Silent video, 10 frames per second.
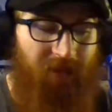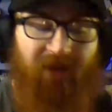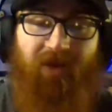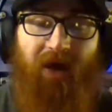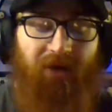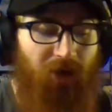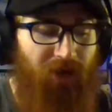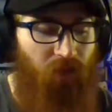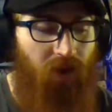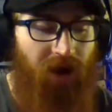but not
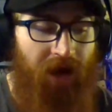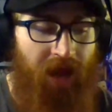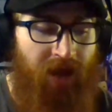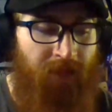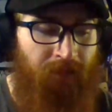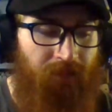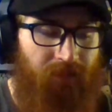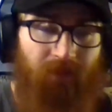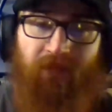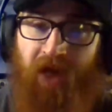knowing where I am,
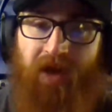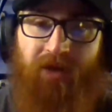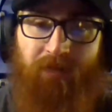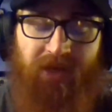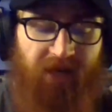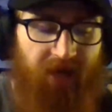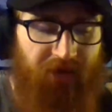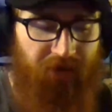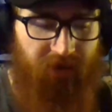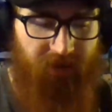that could be
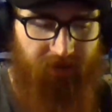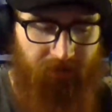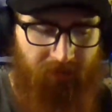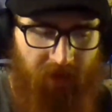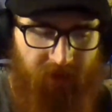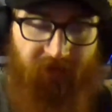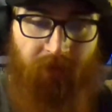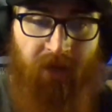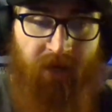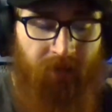dangerous. For
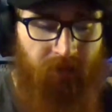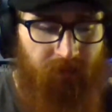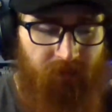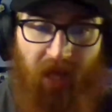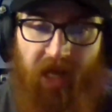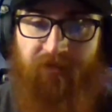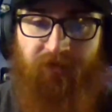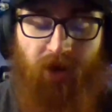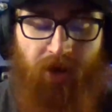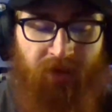me, and
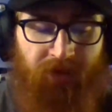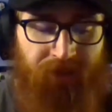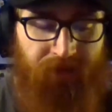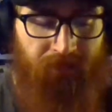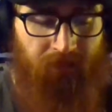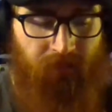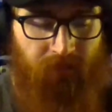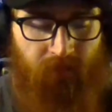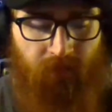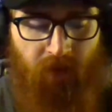for others.
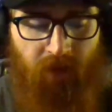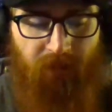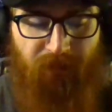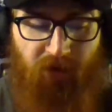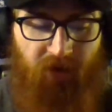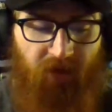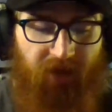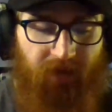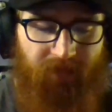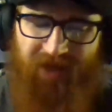
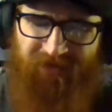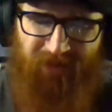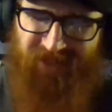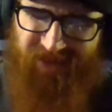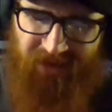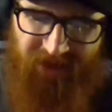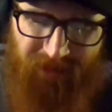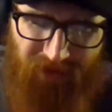Brooklyn, if I'm still in